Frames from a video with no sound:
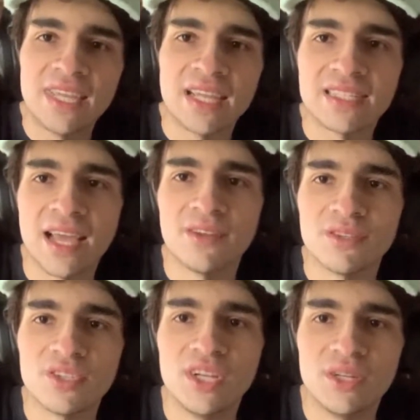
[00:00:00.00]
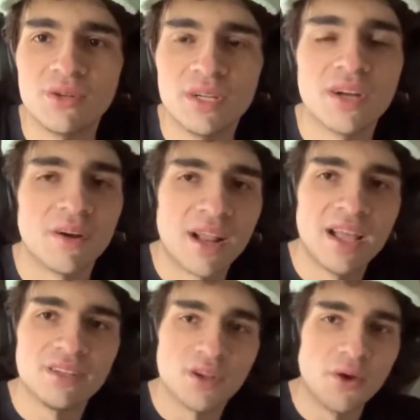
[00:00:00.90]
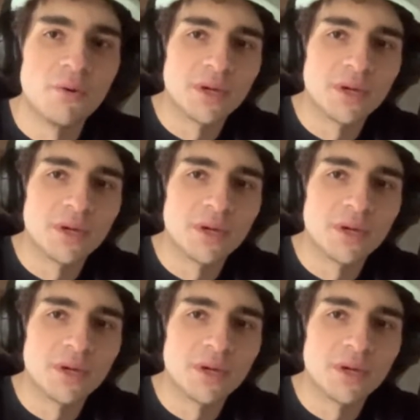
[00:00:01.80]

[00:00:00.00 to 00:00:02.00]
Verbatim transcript: kicked out in senior year and had to go to a